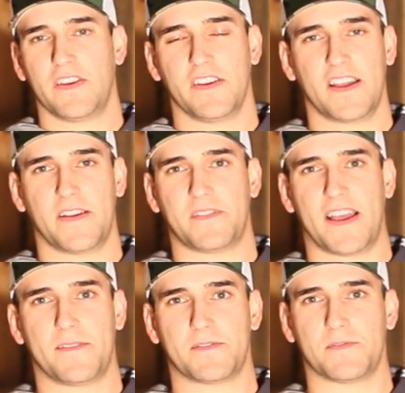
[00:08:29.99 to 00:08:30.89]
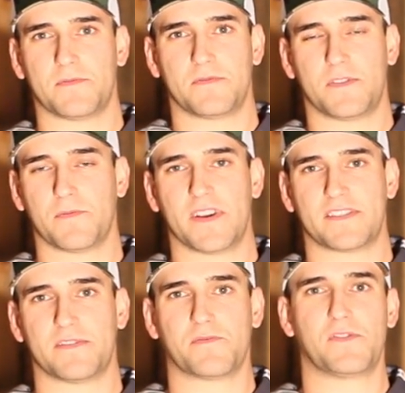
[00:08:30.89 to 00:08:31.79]
You got to have time to
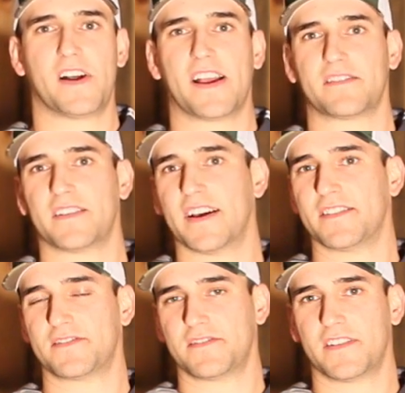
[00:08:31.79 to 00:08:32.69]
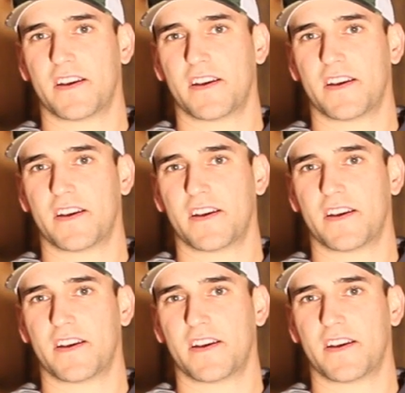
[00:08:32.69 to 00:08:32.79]
rest and relax, guys.